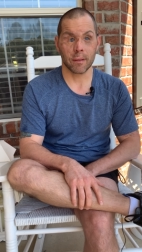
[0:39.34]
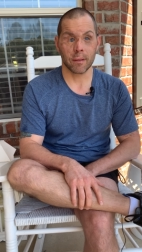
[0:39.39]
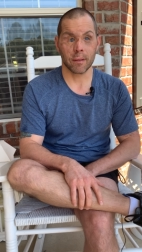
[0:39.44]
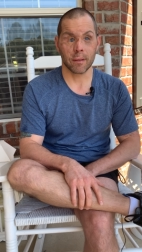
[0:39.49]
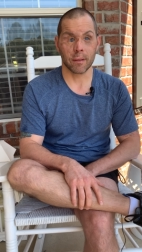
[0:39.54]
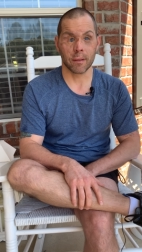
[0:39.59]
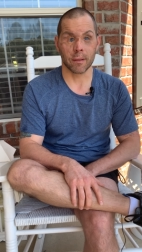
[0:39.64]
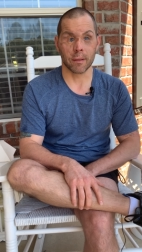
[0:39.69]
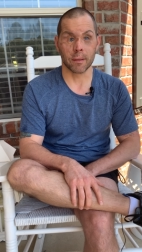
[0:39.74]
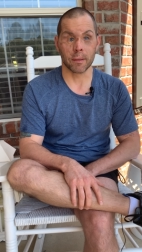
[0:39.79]

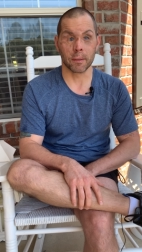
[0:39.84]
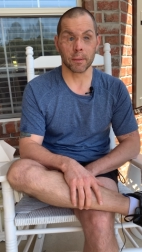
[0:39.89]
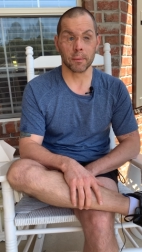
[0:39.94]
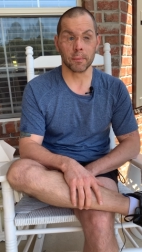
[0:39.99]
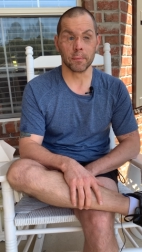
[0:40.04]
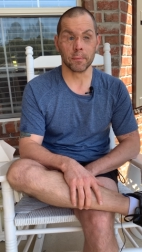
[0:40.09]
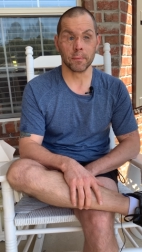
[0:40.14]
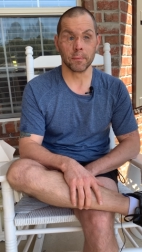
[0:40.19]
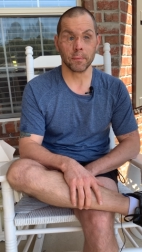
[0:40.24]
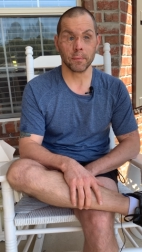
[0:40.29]

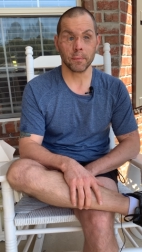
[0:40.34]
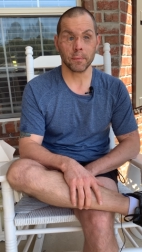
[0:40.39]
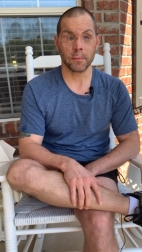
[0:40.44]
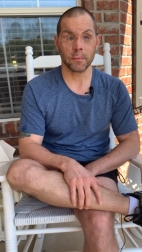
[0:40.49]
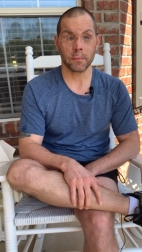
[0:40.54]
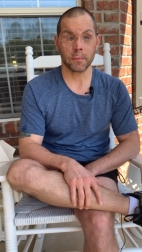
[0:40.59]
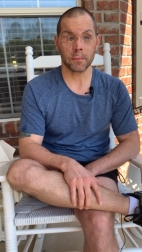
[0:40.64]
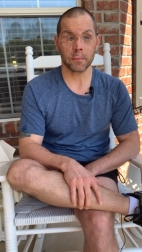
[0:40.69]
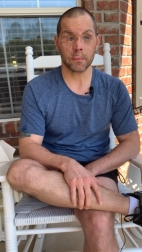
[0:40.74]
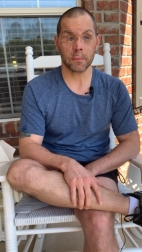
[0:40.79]
um,
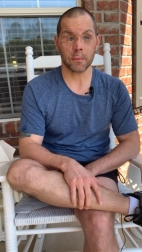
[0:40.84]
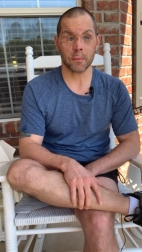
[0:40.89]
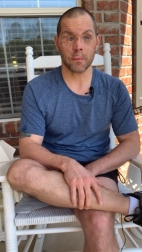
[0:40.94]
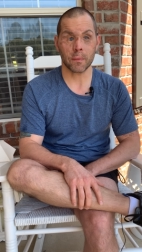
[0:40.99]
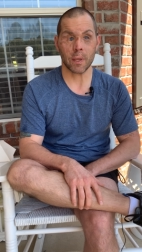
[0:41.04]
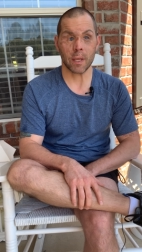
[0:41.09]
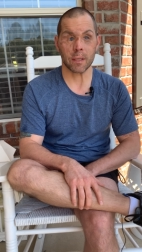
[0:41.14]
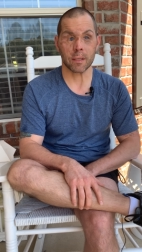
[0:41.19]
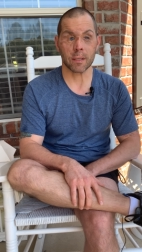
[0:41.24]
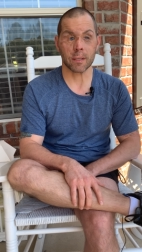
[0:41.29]

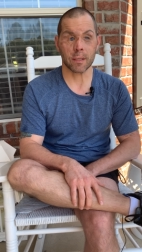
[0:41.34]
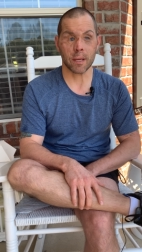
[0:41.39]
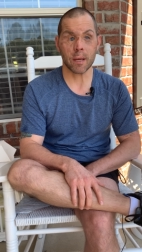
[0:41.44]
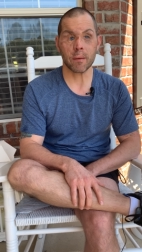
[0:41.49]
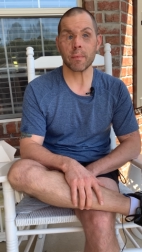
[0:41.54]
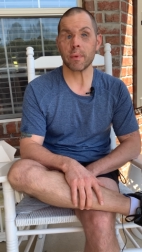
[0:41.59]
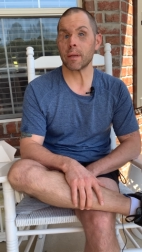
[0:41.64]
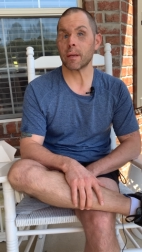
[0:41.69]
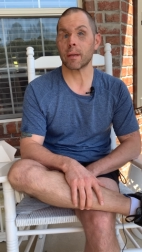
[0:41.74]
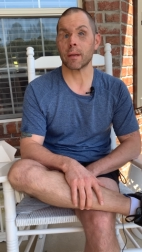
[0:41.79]
it's the same
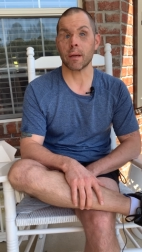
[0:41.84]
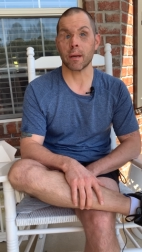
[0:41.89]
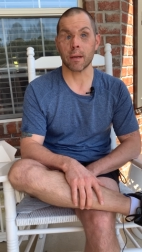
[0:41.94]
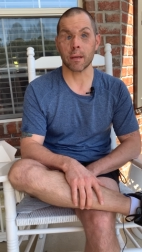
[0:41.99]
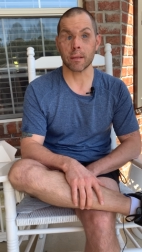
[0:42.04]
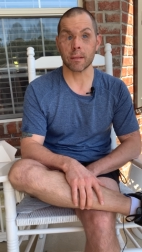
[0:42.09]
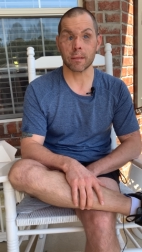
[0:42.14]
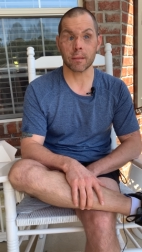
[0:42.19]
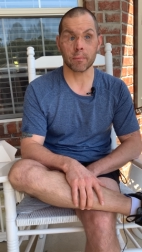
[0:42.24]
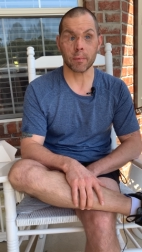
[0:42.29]
thing
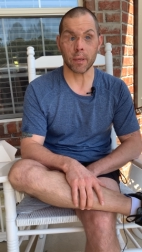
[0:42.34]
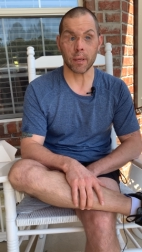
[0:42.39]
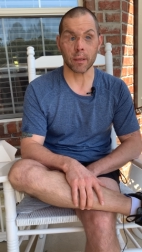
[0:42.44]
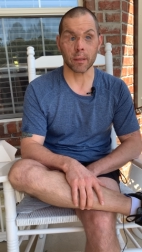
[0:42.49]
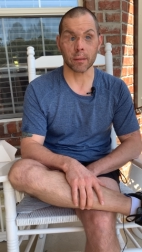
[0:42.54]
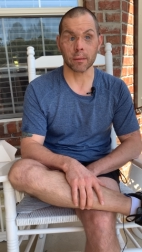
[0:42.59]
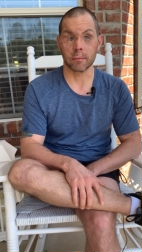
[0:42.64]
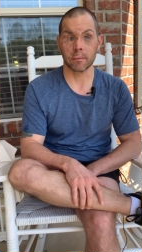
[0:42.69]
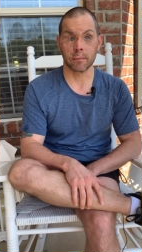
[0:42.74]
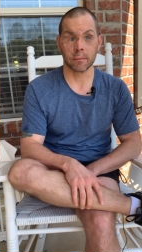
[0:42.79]
as
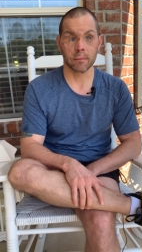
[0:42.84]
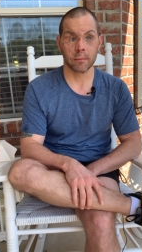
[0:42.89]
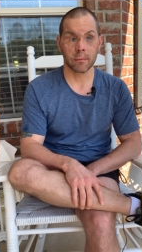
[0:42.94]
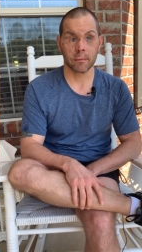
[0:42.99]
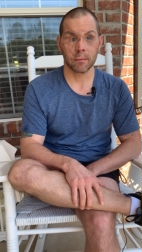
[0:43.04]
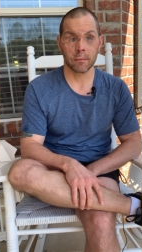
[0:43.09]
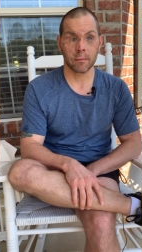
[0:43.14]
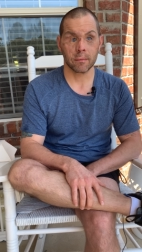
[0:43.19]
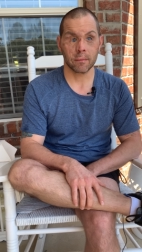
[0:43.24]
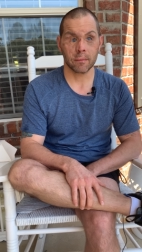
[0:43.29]
being
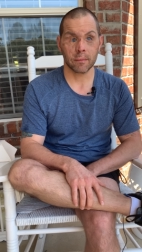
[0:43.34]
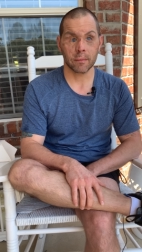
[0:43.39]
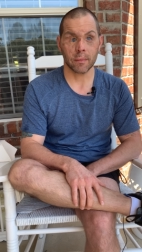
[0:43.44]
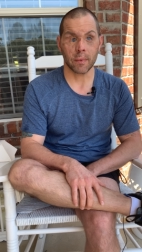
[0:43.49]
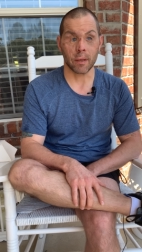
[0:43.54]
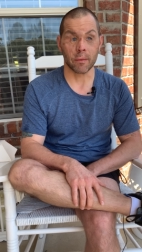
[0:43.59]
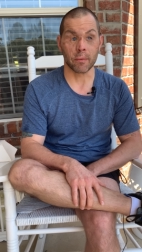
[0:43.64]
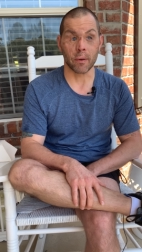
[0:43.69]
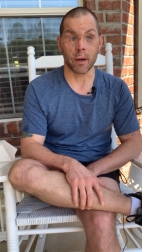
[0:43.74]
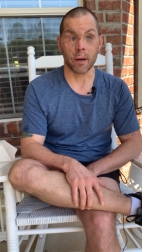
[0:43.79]

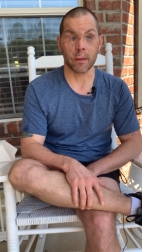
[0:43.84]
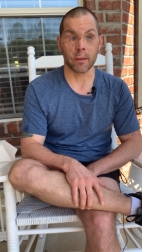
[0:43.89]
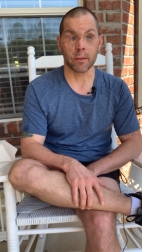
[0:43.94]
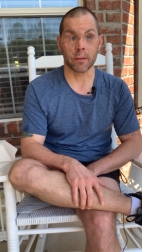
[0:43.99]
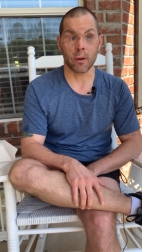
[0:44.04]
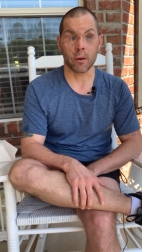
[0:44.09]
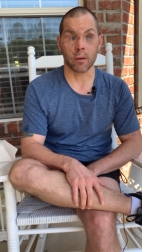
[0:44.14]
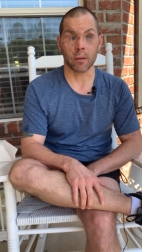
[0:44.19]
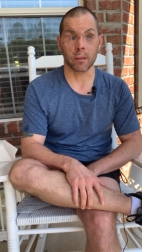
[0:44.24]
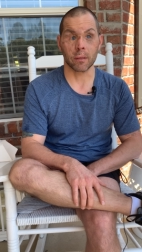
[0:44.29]
afraid of the
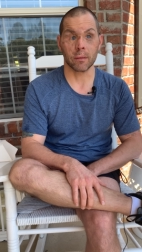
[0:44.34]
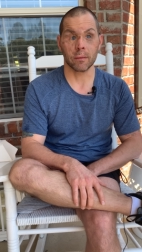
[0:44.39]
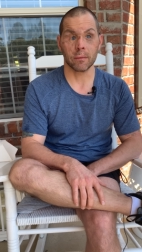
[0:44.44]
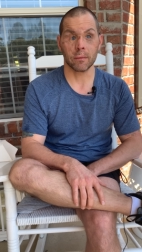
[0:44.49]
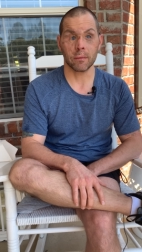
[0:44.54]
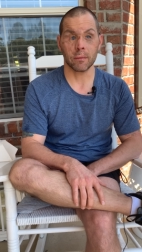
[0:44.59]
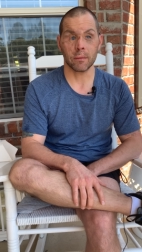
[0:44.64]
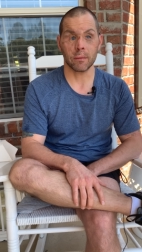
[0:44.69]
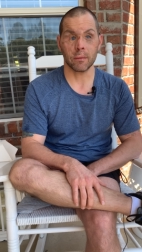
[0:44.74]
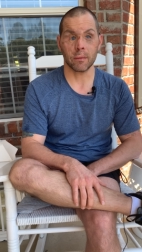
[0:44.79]
dark,
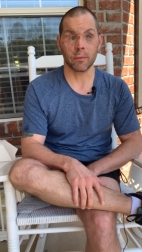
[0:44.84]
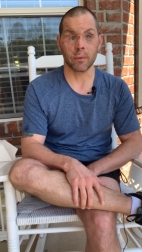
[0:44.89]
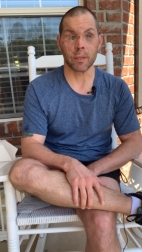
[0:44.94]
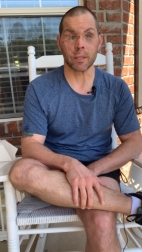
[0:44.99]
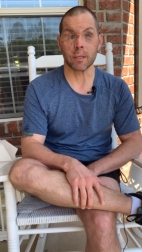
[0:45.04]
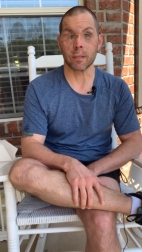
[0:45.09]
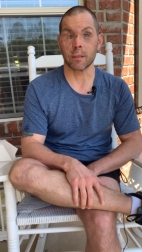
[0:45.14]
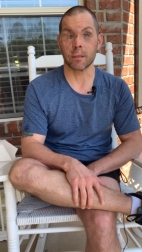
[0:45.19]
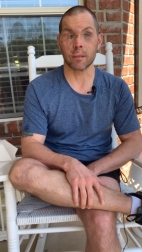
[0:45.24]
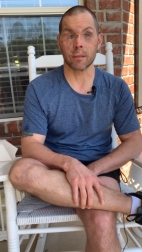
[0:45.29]

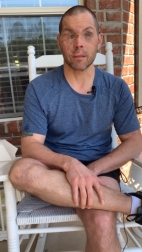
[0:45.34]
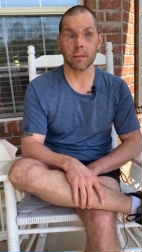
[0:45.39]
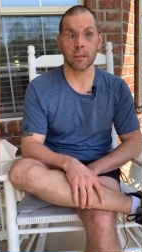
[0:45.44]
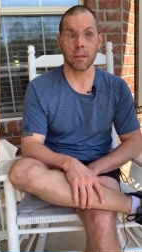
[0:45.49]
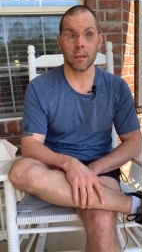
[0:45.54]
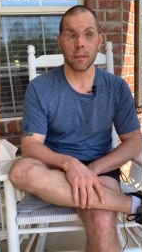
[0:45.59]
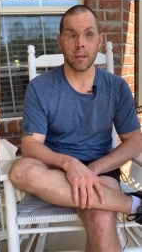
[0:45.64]
which is